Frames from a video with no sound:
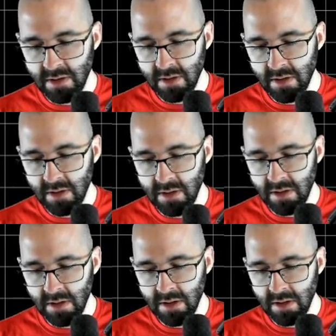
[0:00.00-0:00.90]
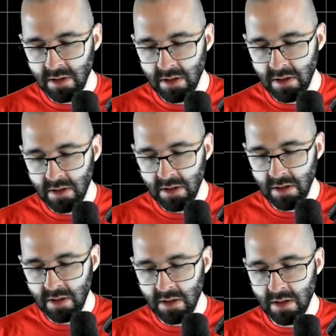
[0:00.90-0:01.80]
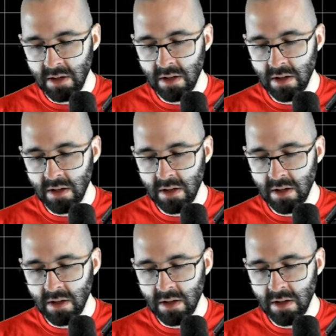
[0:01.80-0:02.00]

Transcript: (no one is talking)